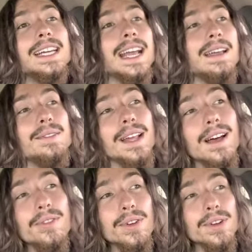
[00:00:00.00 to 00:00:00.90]
And the
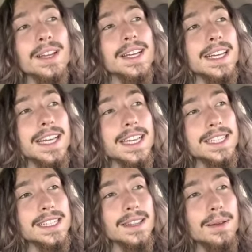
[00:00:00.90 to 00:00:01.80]
other
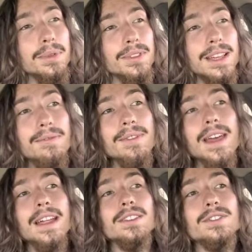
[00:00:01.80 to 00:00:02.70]
is the belief
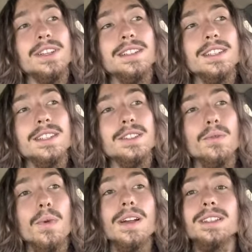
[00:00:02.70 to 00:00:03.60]
that Jesus
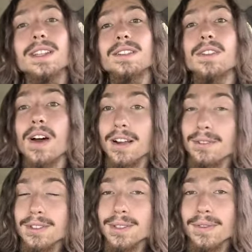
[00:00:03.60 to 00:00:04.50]
was not
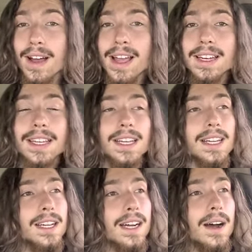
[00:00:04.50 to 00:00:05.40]
crucified,
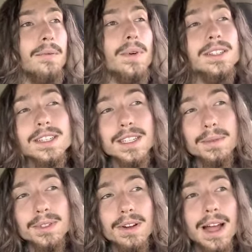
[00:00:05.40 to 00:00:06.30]
which is
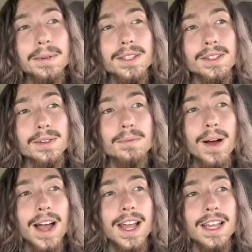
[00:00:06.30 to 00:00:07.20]
subscribed to
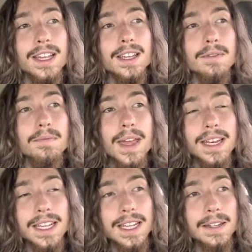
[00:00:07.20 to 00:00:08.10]
by
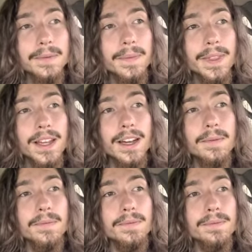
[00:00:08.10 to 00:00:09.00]
many
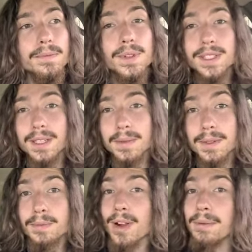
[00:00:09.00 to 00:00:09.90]

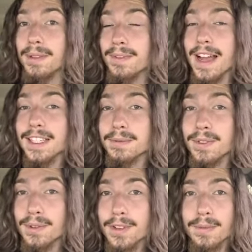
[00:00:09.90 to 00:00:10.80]
Muslims, probably the vast
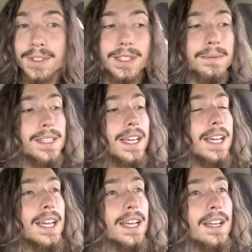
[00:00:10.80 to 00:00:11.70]
majority of Muslims,
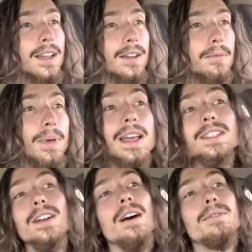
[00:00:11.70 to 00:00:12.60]

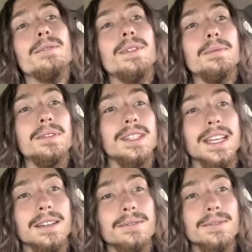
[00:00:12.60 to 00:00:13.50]
based off of the
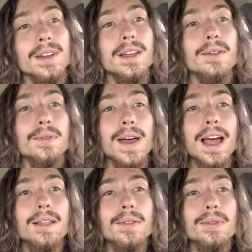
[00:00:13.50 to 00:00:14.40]
belief
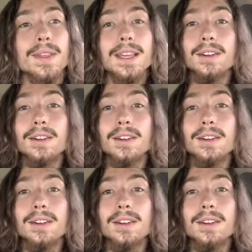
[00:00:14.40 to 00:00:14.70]
that the